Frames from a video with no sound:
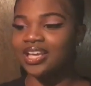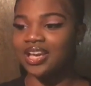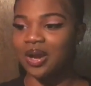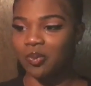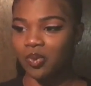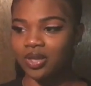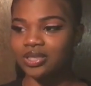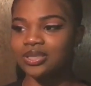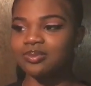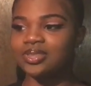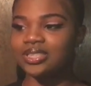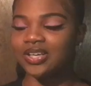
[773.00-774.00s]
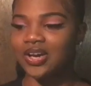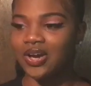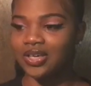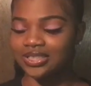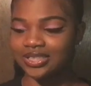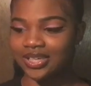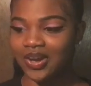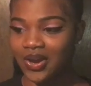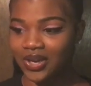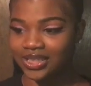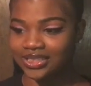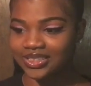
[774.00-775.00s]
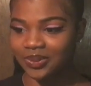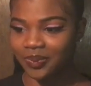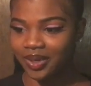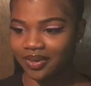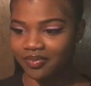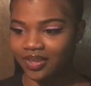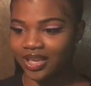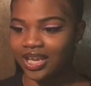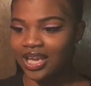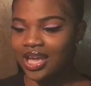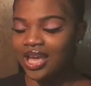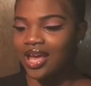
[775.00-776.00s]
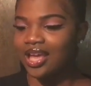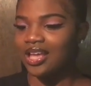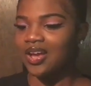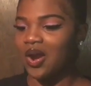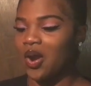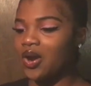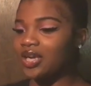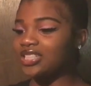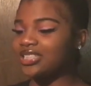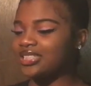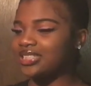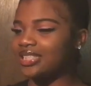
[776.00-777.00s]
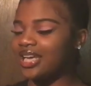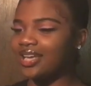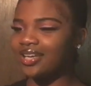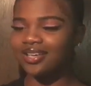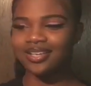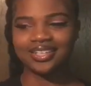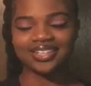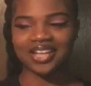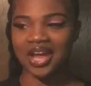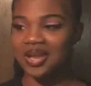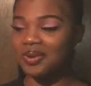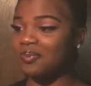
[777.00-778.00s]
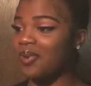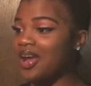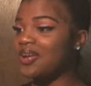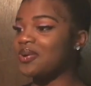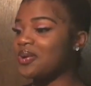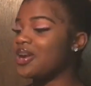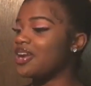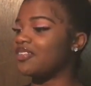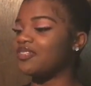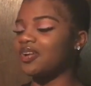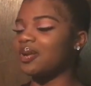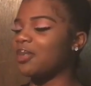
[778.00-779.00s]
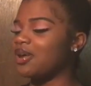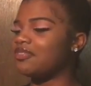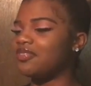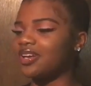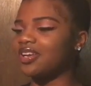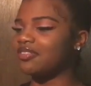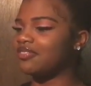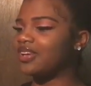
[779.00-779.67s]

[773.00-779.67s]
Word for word: Then I walked up to, to August or whatever. August is like right here in front of my fucking